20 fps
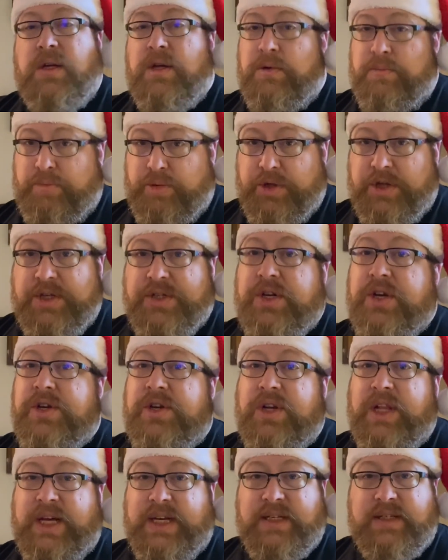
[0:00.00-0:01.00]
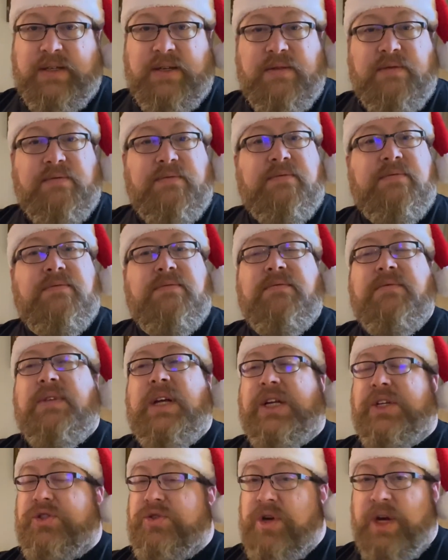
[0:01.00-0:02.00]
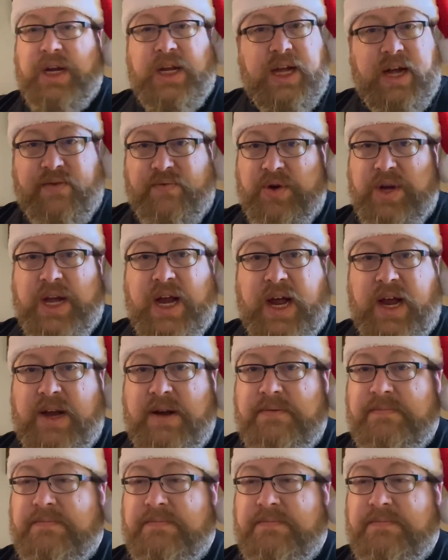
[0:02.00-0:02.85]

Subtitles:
put this on your list and drink it every day.